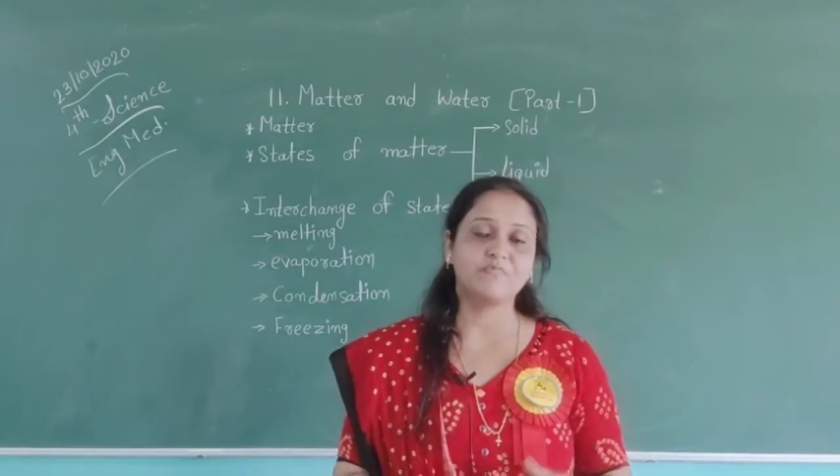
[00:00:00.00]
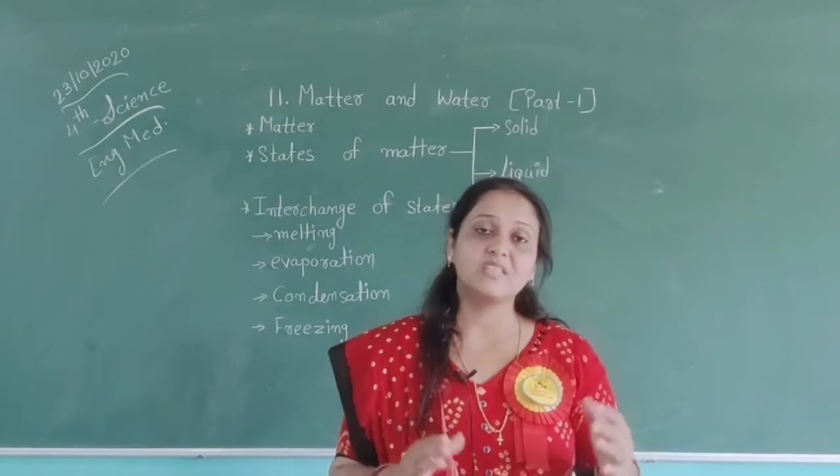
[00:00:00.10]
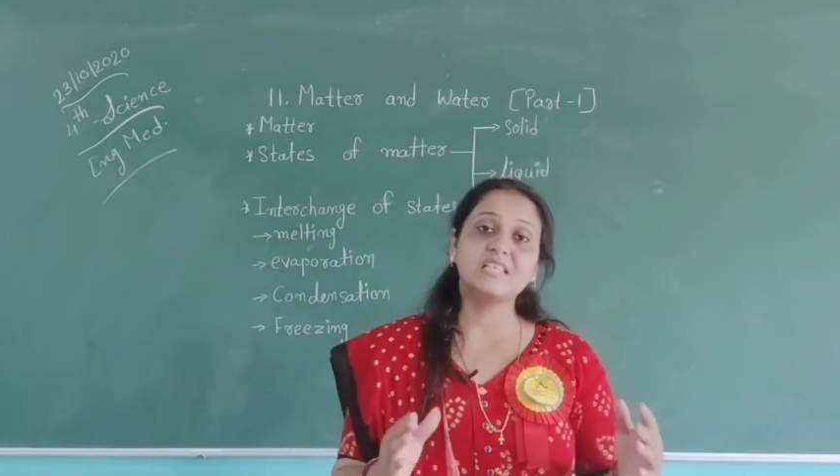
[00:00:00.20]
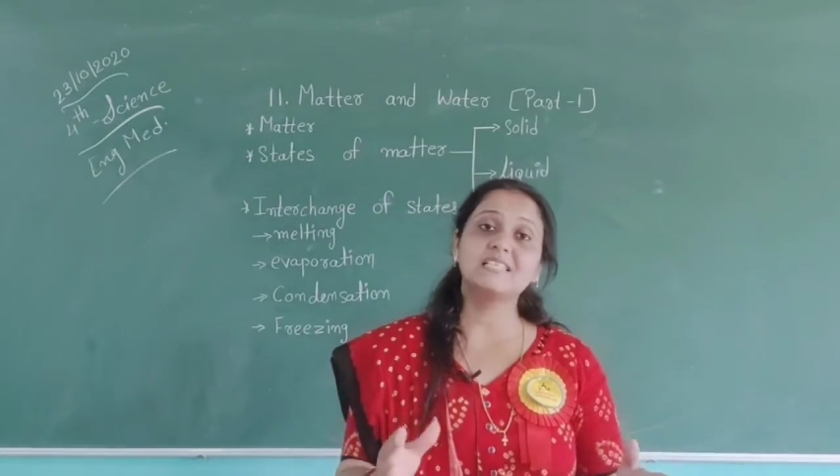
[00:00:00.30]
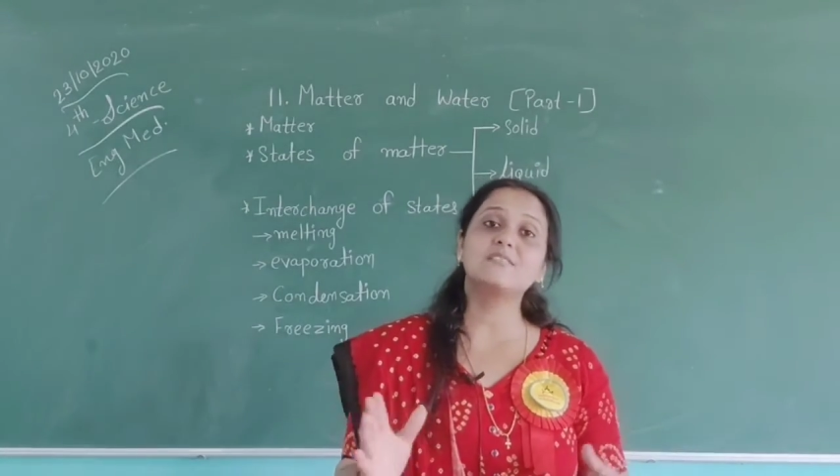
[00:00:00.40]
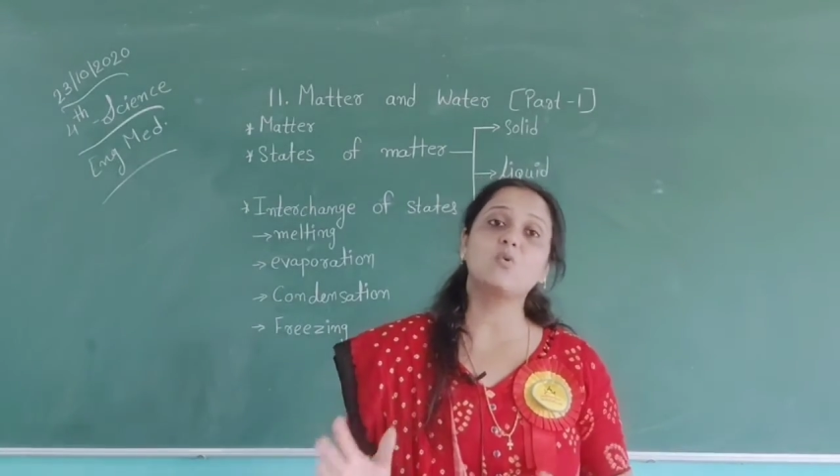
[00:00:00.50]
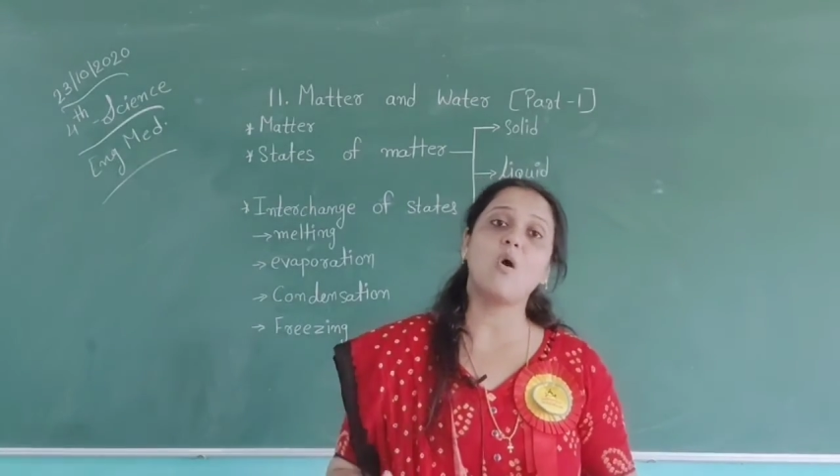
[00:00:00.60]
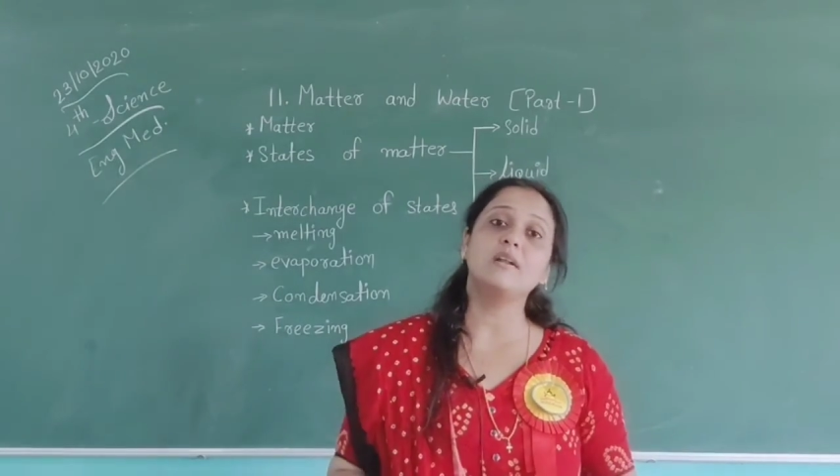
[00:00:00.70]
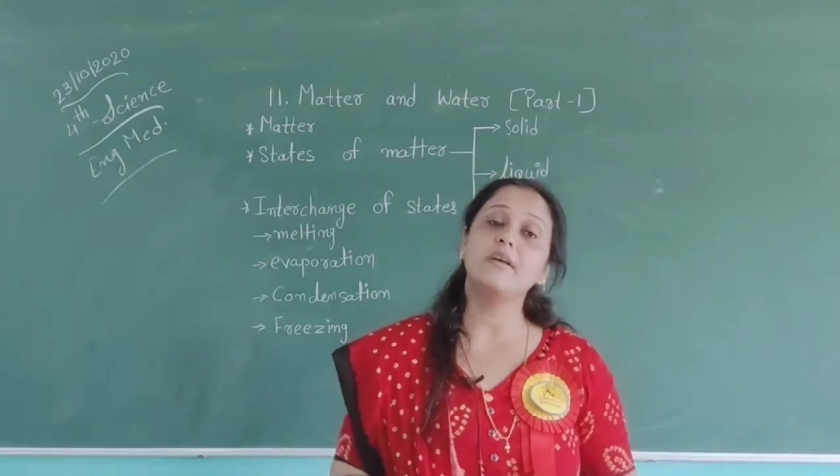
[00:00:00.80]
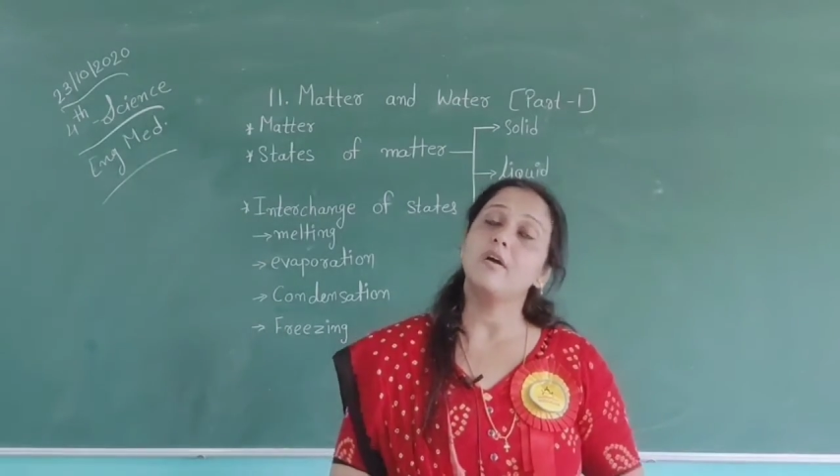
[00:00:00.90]
This is
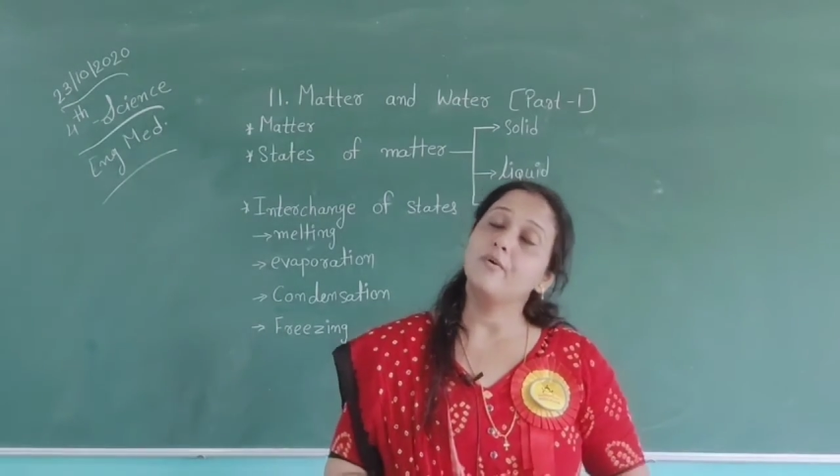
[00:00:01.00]
called